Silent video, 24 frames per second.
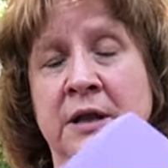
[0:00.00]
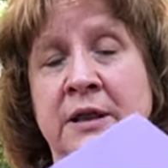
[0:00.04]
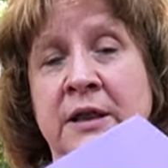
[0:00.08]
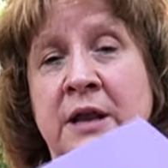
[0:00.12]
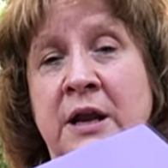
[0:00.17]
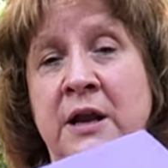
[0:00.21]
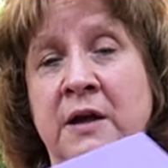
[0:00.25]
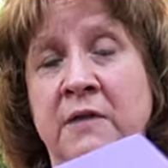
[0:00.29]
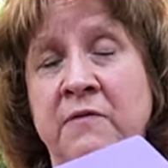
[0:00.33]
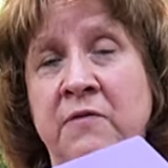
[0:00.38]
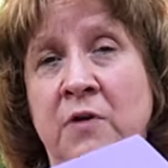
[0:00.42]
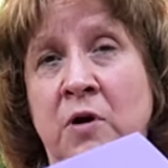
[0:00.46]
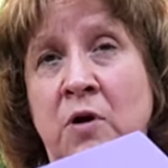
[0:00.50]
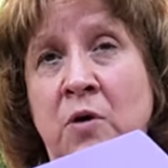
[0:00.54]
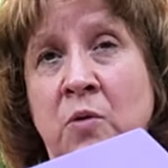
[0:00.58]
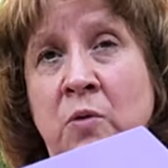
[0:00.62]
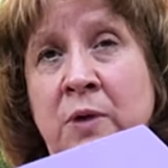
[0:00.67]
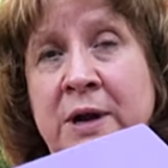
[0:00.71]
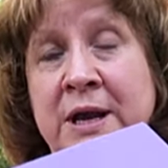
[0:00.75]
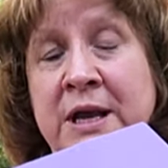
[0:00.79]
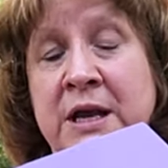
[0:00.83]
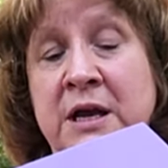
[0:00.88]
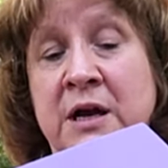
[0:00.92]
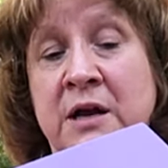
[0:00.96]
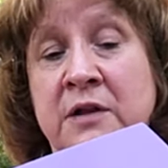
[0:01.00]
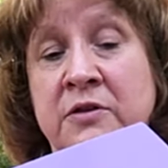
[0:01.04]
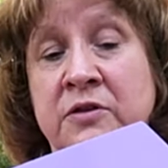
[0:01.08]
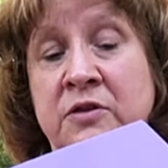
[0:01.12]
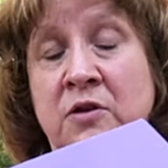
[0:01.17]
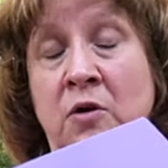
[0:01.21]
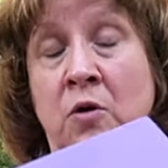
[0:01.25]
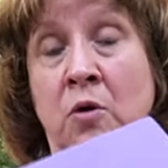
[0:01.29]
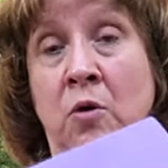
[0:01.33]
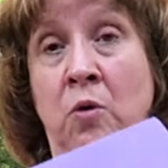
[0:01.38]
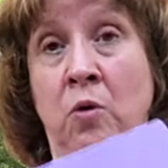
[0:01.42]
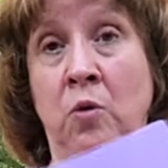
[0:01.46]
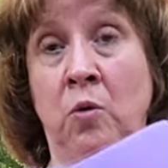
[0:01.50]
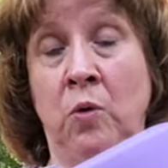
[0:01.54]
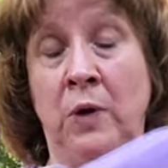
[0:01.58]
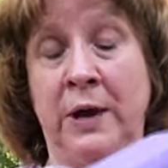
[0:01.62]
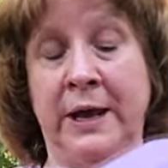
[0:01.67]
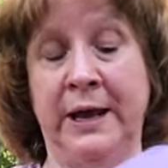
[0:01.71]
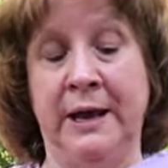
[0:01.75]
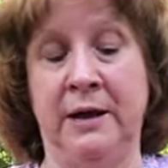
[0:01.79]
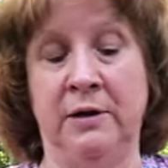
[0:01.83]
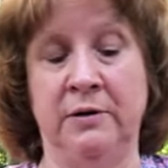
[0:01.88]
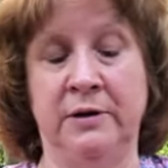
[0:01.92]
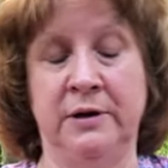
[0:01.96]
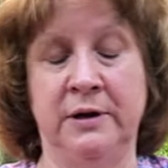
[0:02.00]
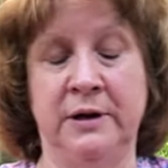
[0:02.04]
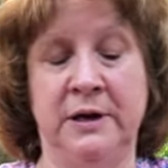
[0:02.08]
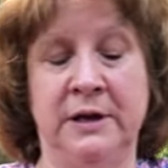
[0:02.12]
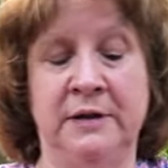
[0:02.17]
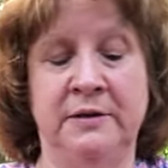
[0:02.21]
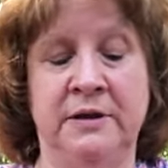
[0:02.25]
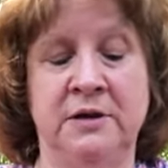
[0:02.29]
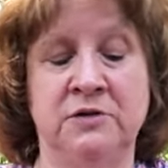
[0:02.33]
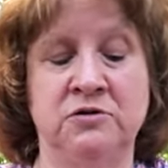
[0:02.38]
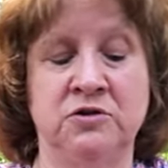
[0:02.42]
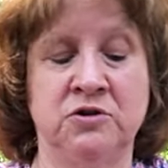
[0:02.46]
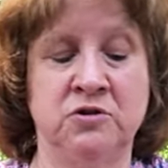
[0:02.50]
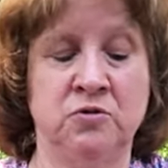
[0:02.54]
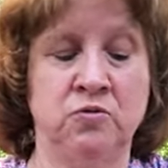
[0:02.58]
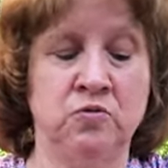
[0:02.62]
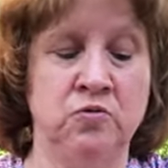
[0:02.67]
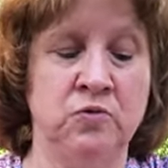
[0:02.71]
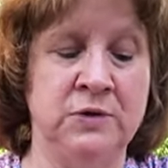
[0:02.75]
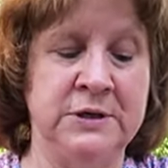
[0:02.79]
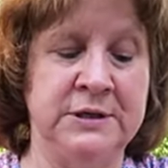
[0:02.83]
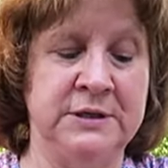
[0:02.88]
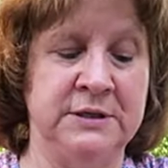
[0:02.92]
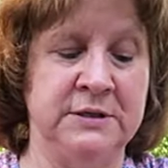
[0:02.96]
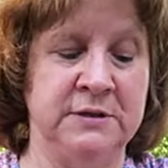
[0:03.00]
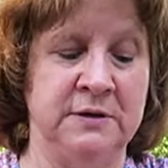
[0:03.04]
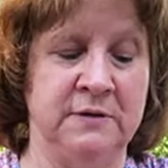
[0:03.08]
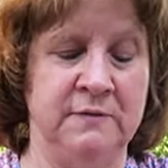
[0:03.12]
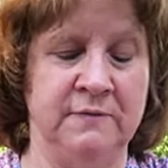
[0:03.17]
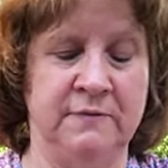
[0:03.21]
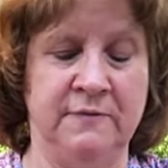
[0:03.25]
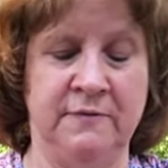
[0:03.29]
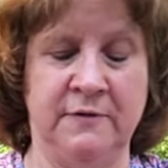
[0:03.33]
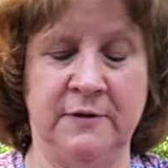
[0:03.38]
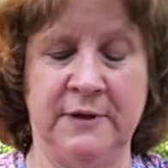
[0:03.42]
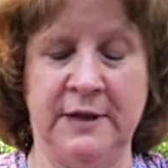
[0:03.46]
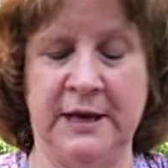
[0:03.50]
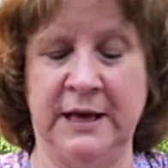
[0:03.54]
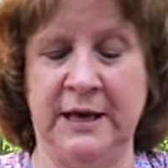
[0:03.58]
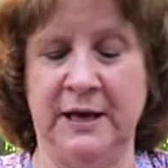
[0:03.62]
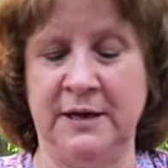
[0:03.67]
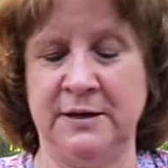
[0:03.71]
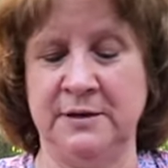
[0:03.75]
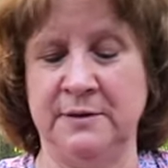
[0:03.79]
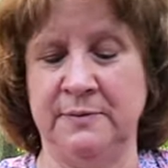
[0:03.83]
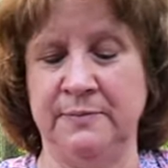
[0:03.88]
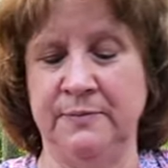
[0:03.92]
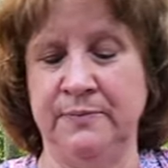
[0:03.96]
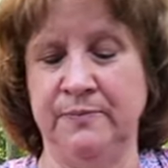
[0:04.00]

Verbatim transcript: that I've already cut the hole out, and there's a reason for that.